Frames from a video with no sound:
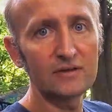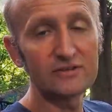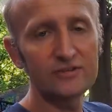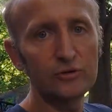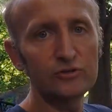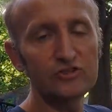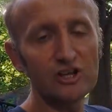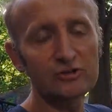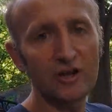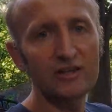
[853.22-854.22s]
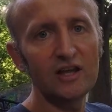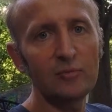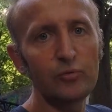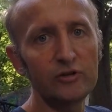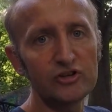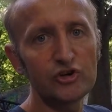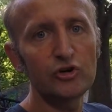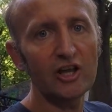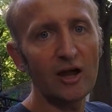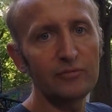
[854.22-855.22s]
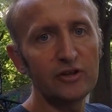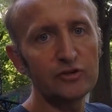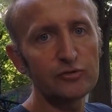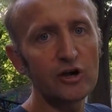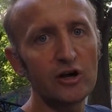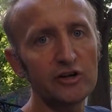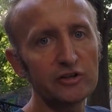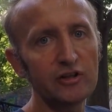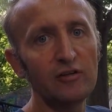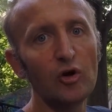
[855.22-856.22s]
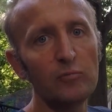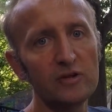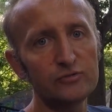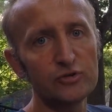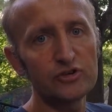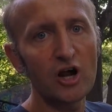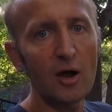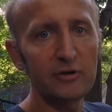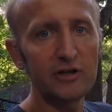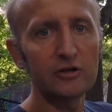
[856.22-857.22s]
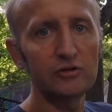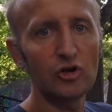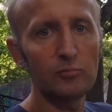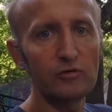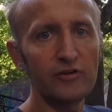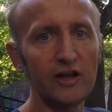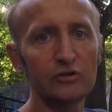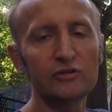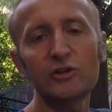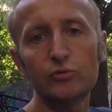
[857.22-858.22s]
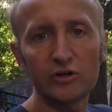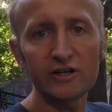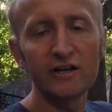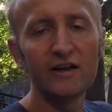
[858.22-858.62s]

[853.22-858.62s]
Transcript: So just to end up with a short update regarding developments which are happening on top of Aion network.